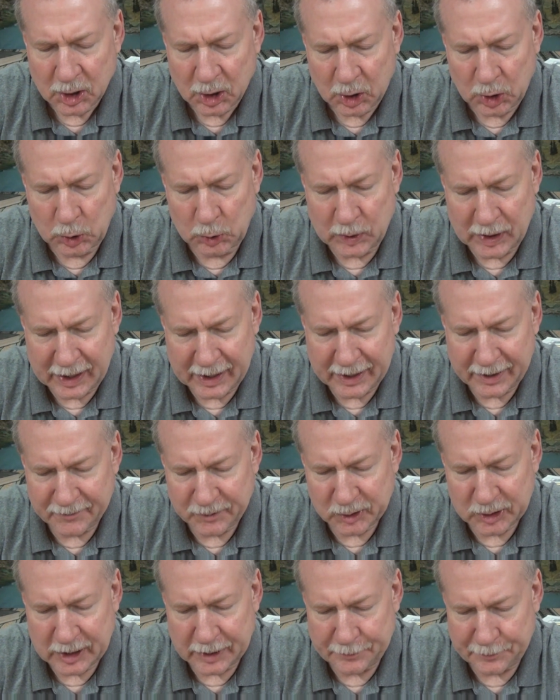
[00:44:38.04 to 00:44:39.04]

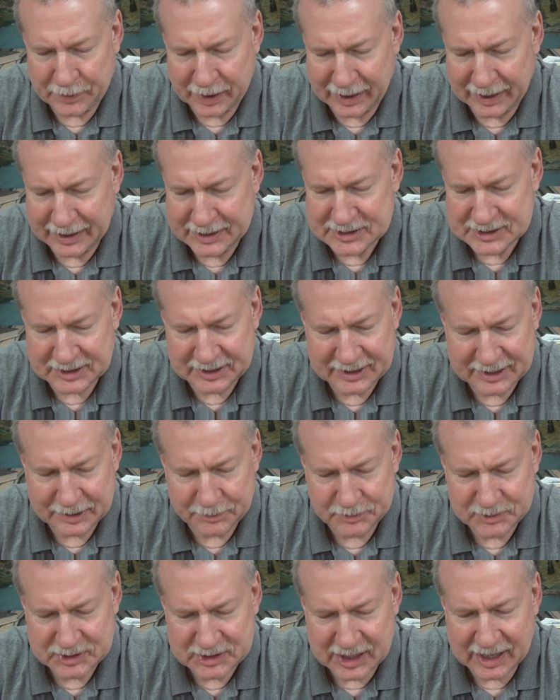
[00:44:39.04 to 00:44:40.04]
Whoever abides in
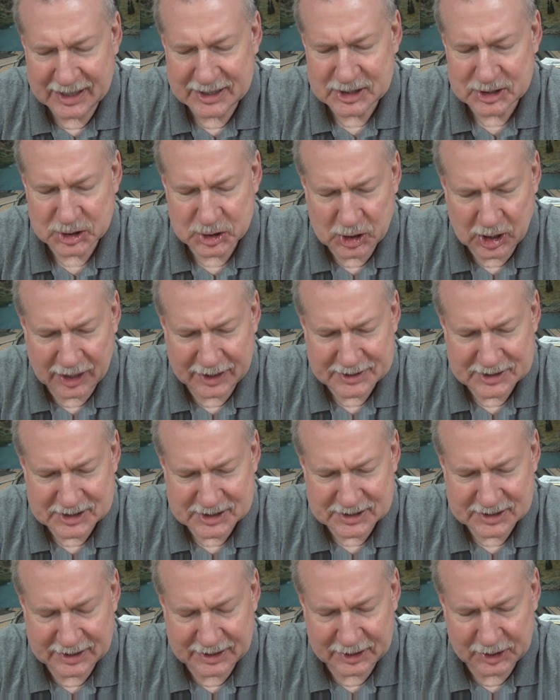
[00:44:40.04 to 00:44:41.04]
him does not
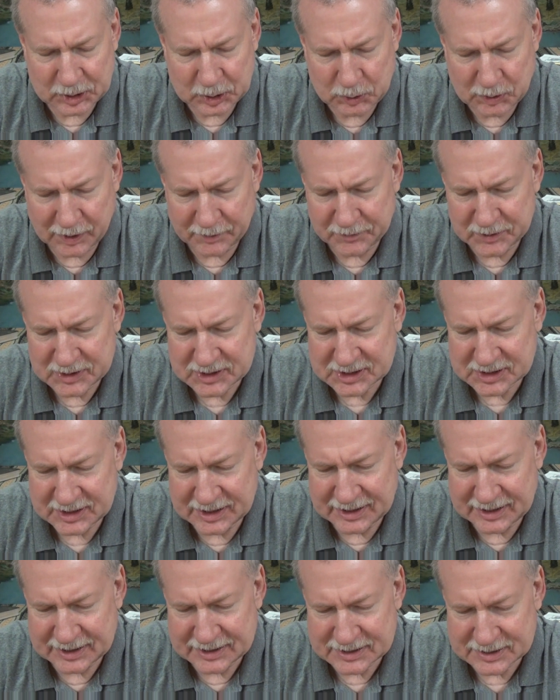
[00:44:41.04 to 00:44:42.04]
sin. Whoever
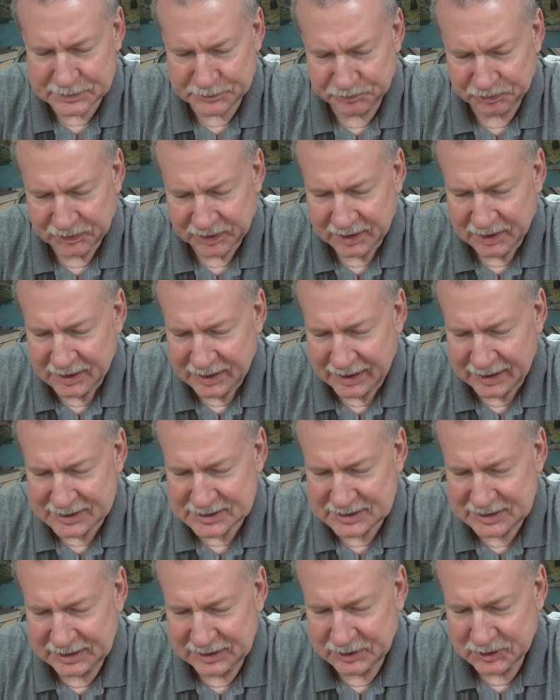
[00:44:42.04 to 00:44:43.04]
sins
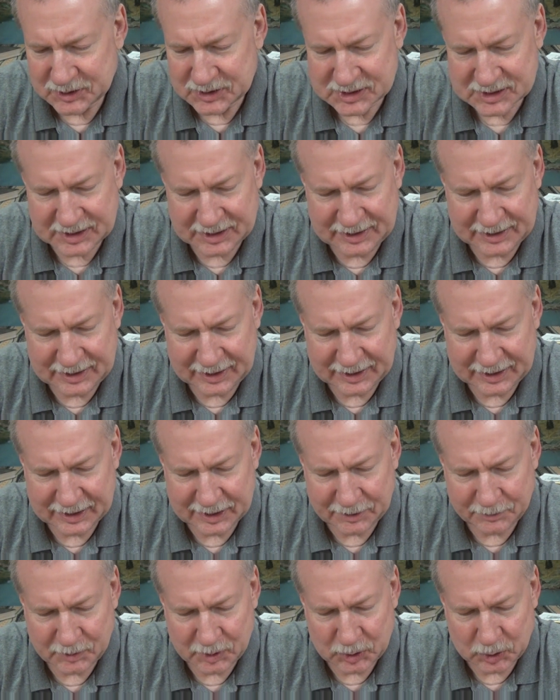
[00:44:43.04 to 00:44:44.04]
has neither seen
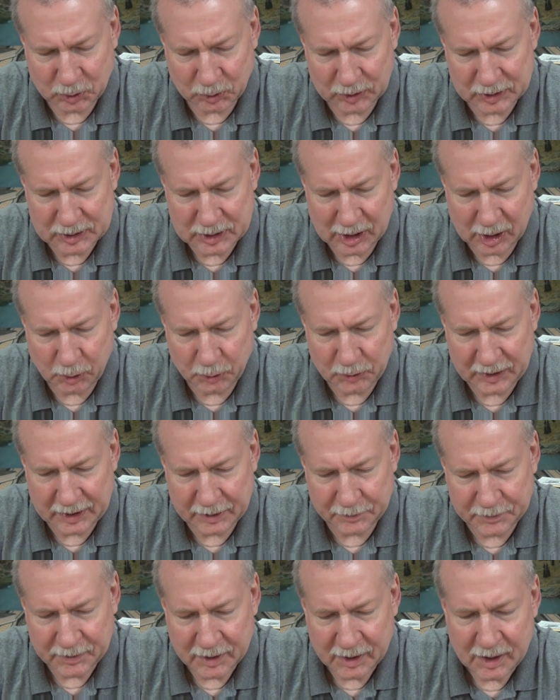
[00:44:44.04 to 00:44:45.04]
him nor known
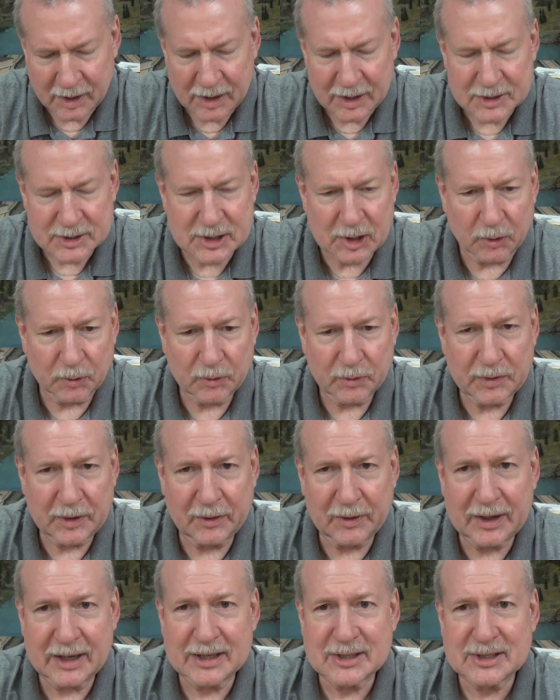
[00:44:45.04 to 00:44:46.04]
him. So
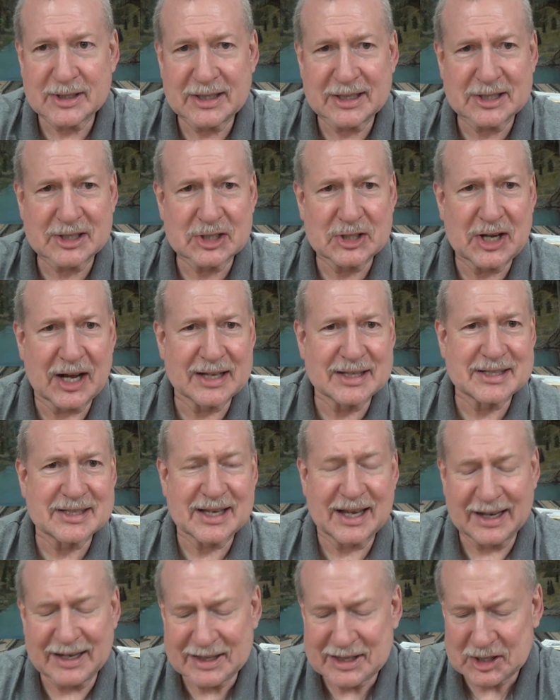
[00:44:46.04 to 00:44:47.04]
they're going to, this is not
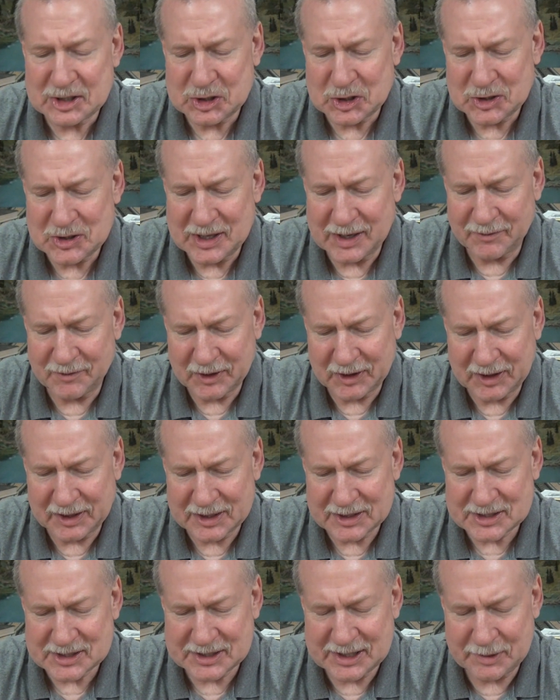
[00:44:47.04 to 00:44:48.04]
saying that you're never going
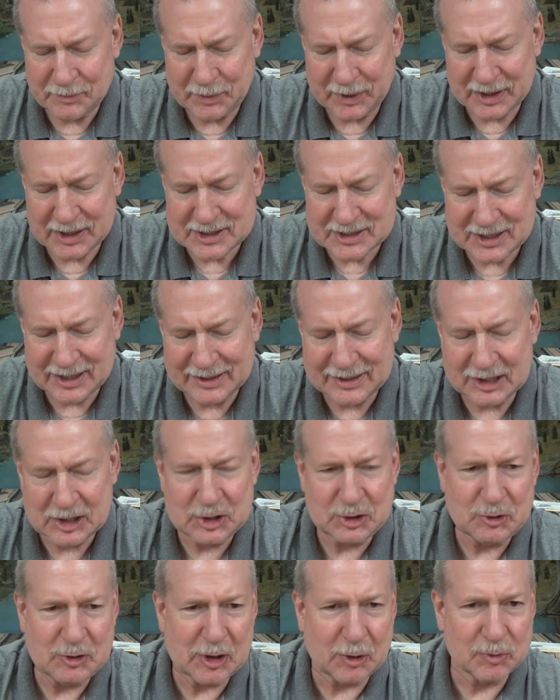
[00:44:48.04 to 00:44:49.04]
to sin, but it's saying
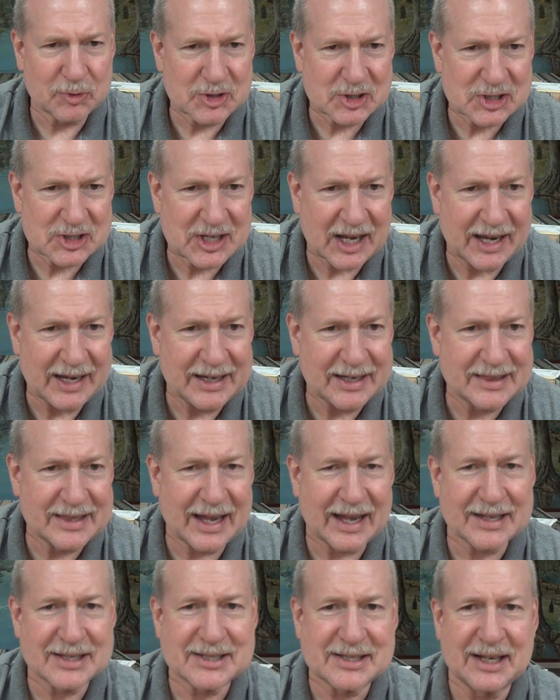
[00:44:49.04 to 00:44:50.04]
that you don't stay in
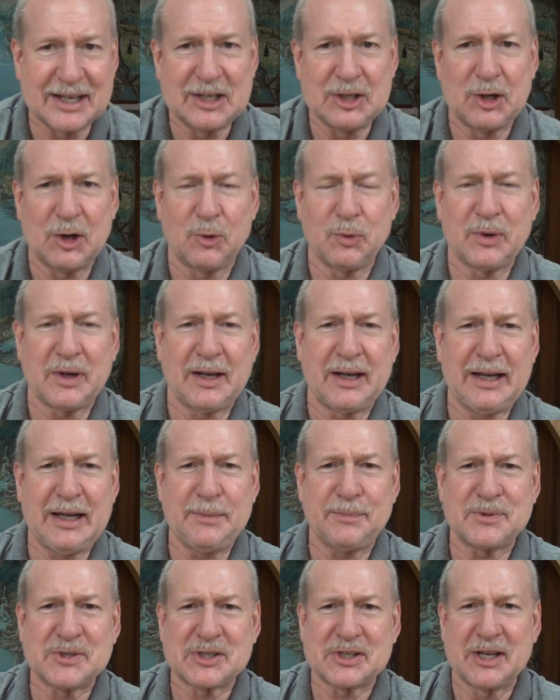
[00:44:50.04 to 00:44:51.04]
that sin. You don't
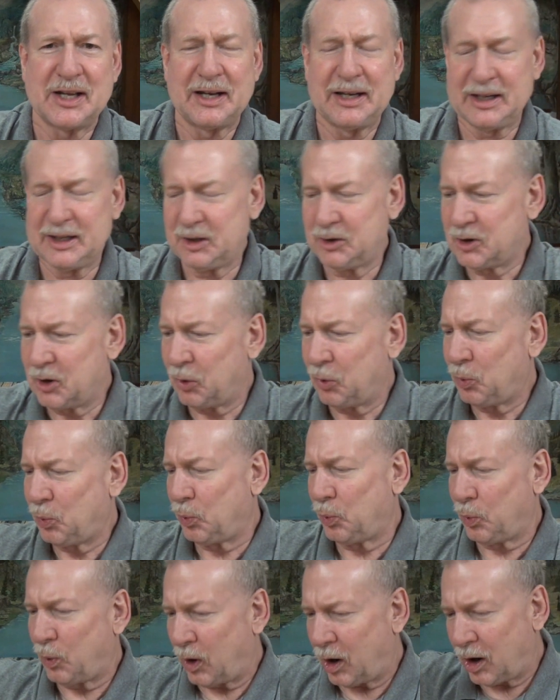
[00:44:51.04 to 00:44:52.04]
keep sinning. You
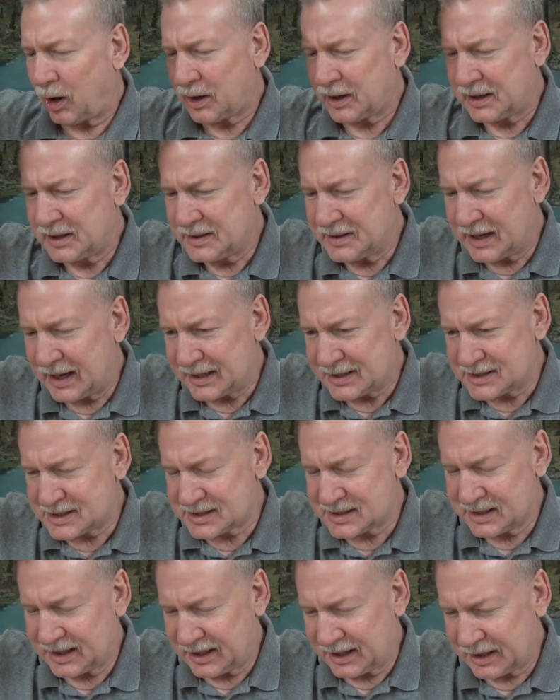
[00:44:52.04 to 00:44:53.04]
don't walk in that
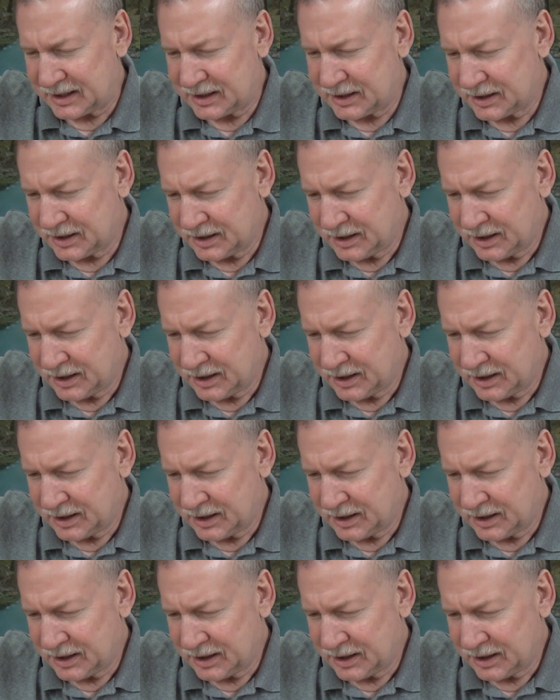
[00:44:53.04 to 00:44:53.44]
sin.